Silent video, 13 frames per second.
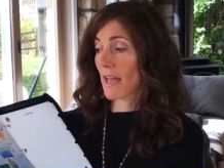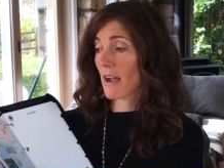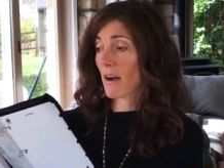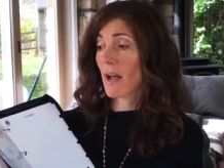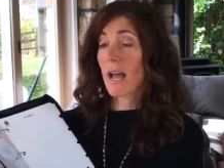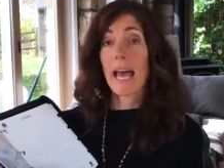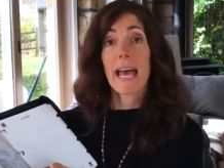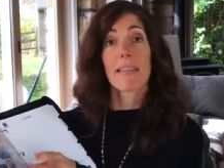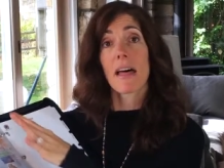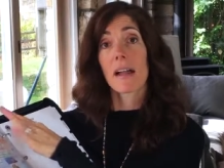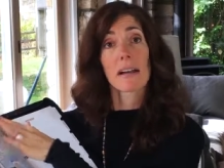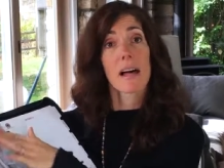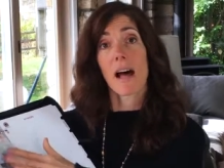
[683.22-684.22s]
there. And
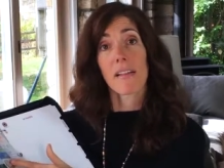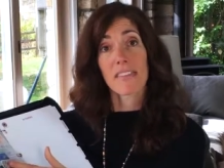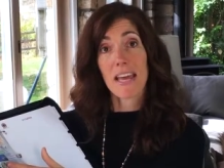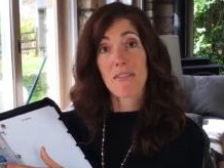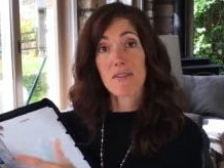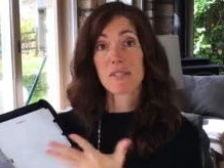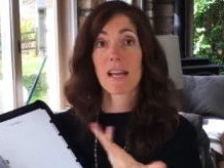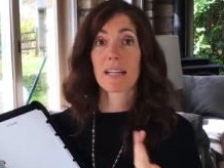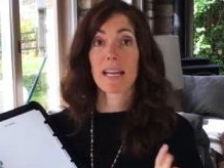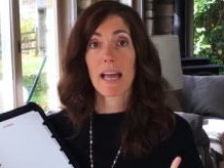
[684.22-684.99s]
then on the other side,